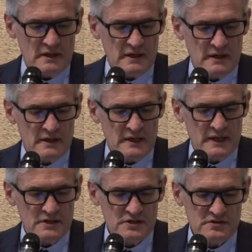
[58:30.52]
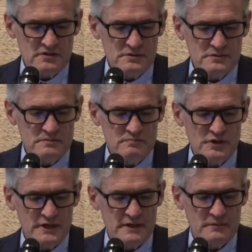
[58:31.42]
And just to
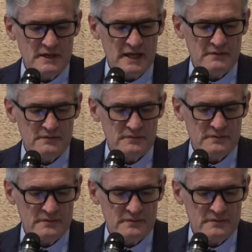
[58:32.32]
point out, we have